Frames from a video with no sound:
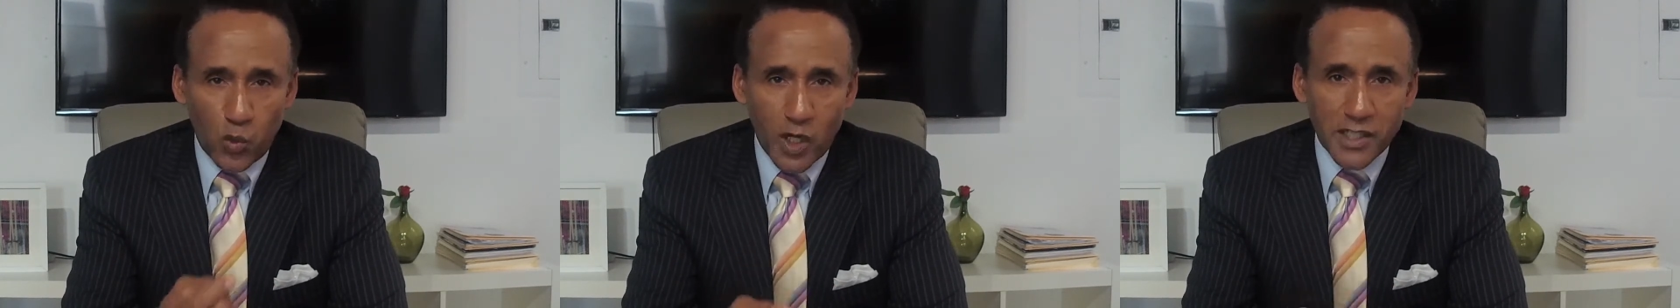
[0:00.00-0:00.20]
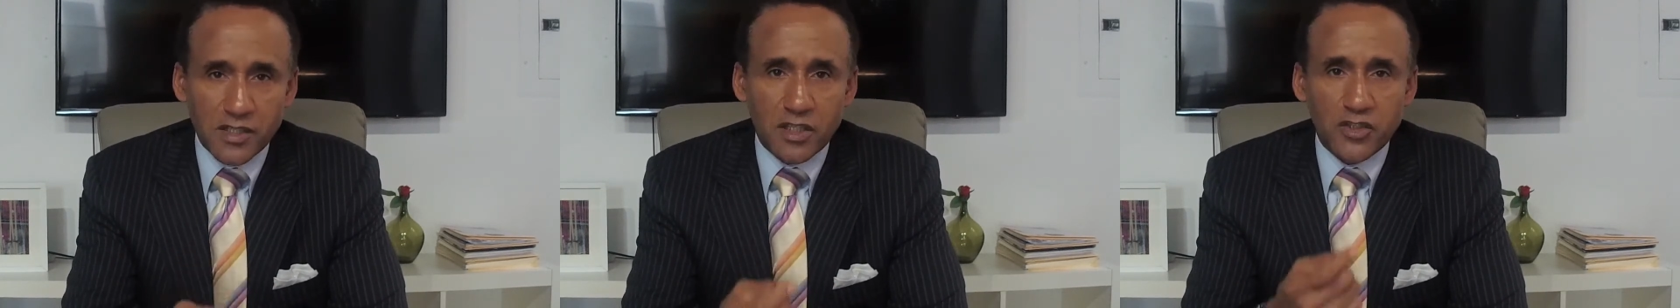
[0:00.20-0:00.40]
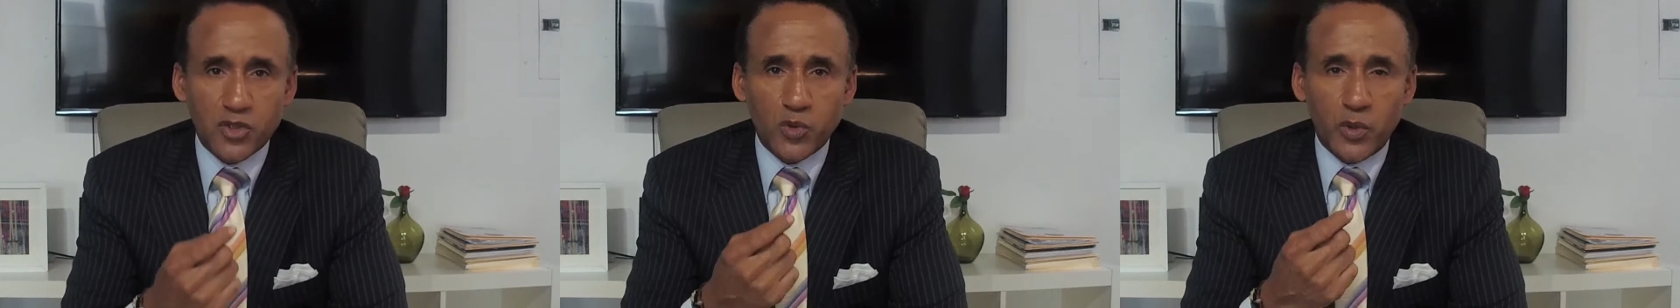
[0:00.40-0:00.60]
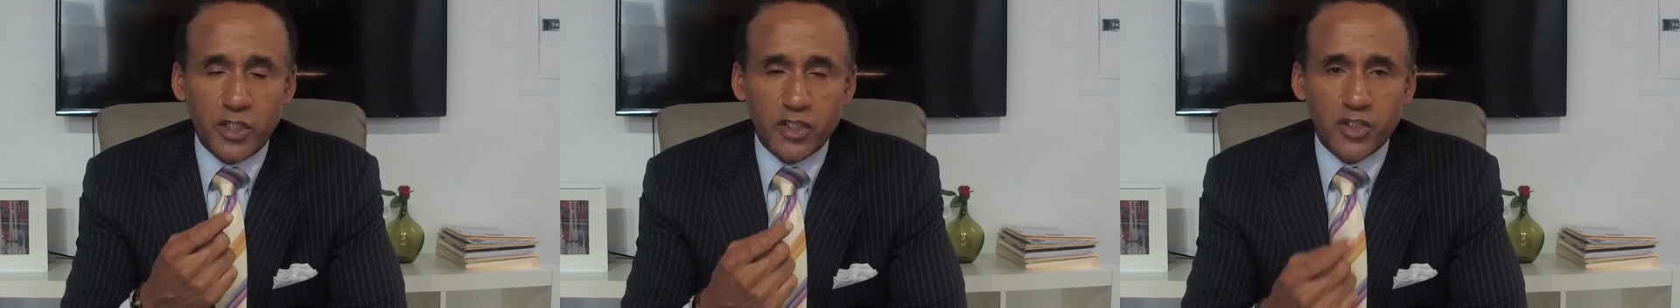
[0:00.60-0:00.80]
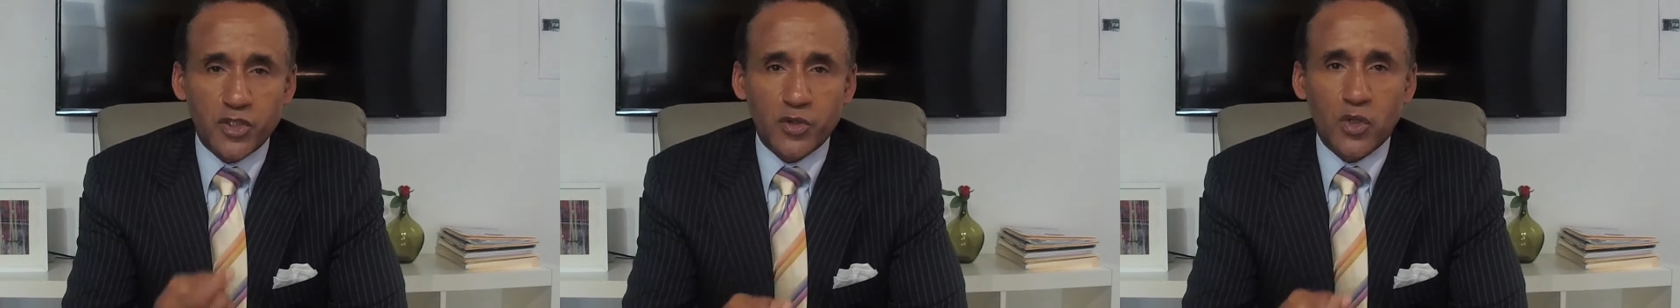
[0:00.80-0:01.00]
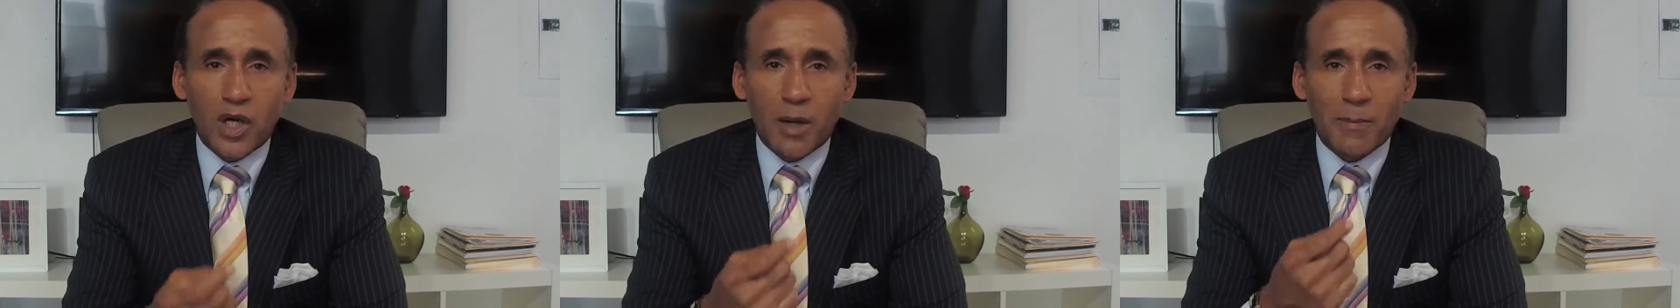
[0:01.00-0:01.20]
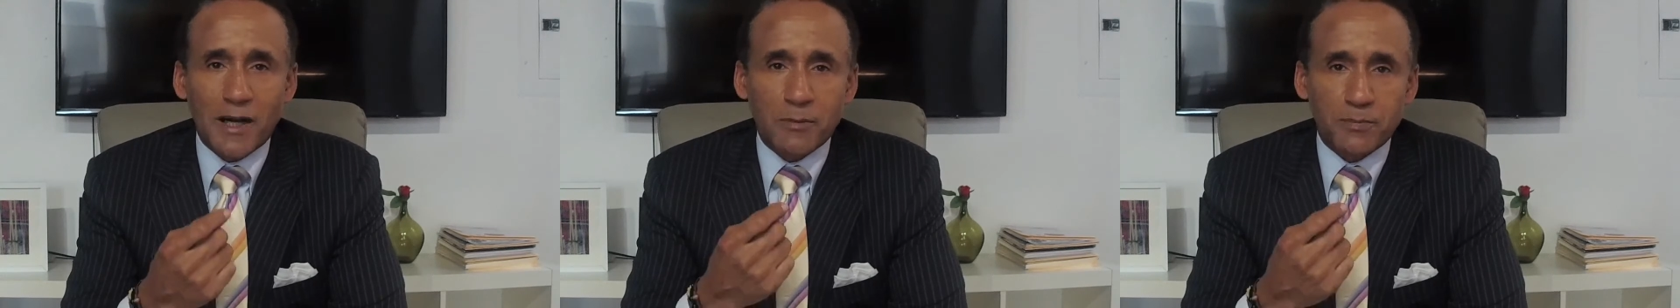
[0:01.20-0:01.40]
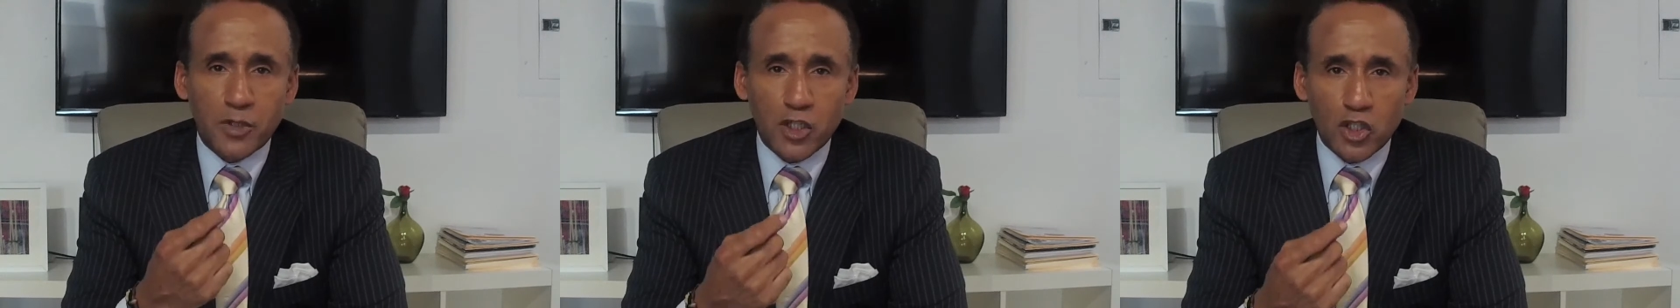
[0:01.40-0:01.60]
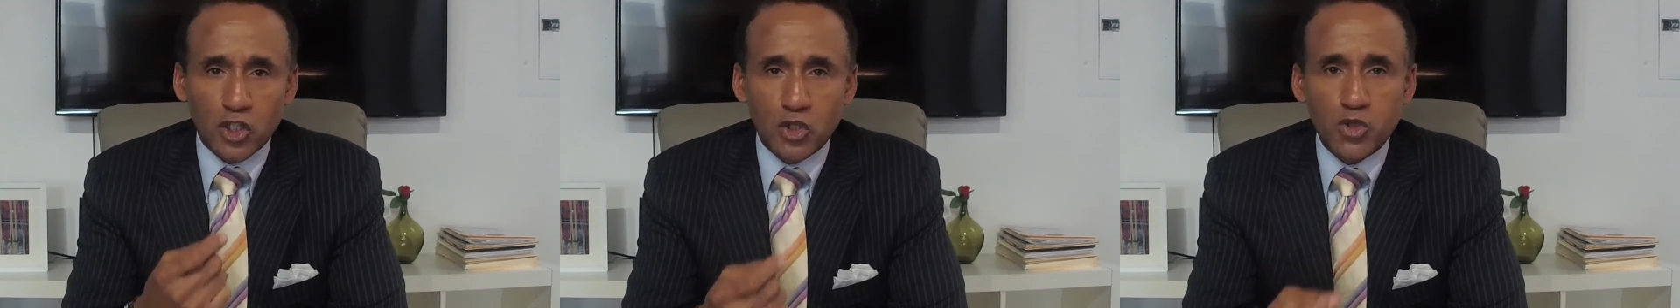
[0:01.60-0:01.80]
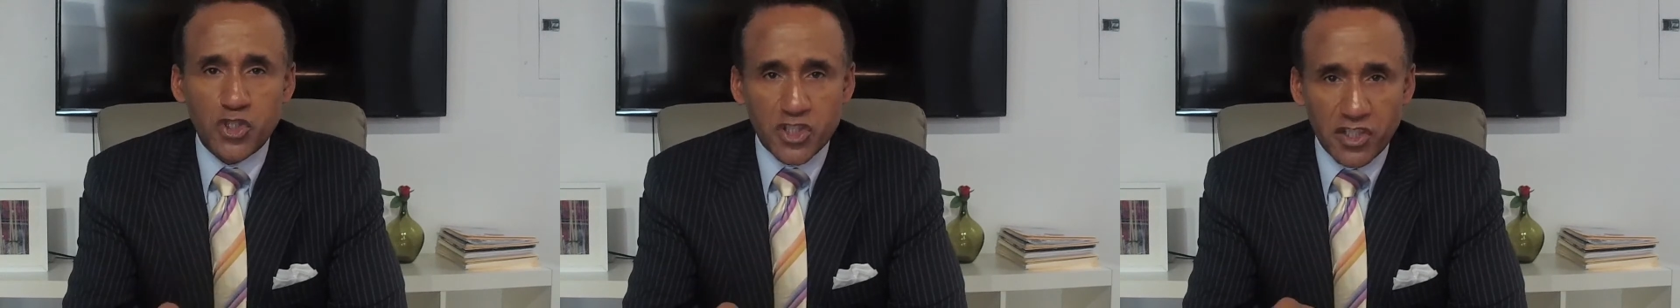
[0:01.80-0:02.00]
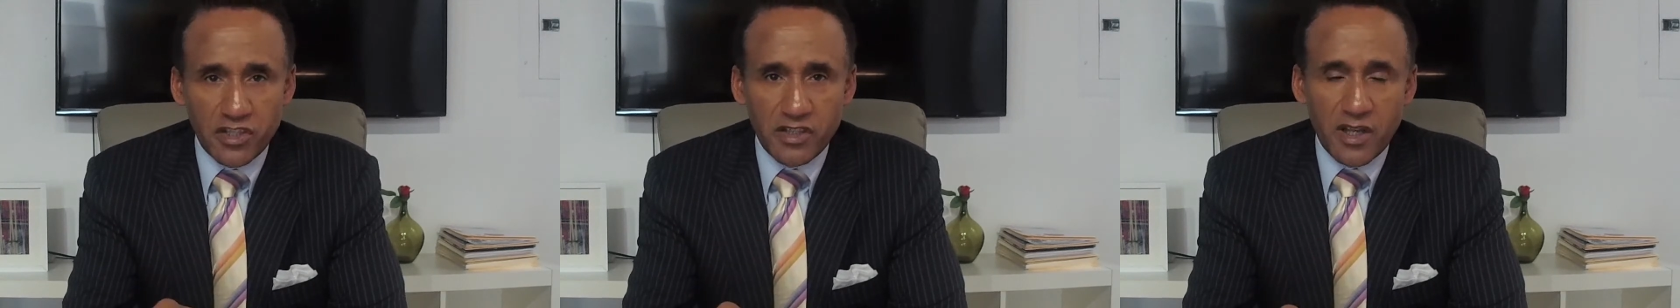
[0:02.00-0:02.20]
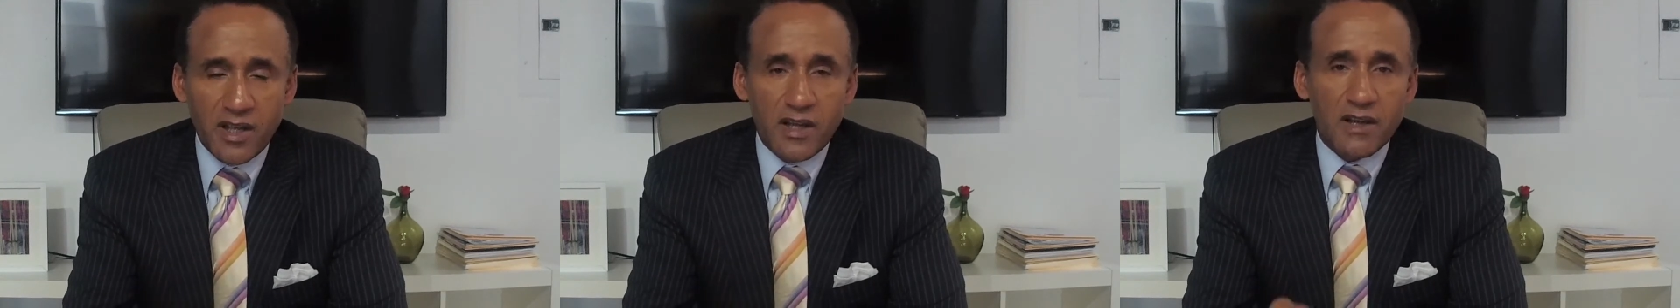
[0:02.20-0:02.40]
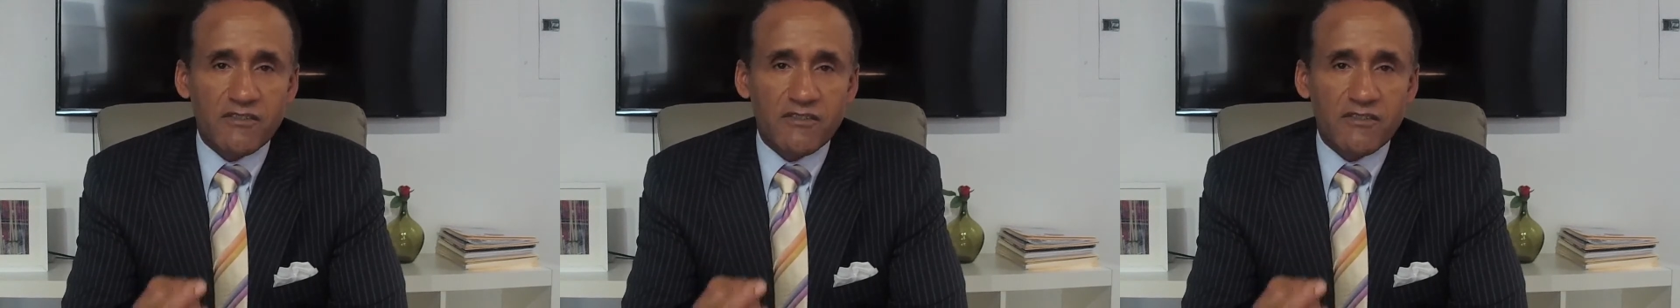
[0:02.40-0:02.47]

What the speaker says: what do we do about pollution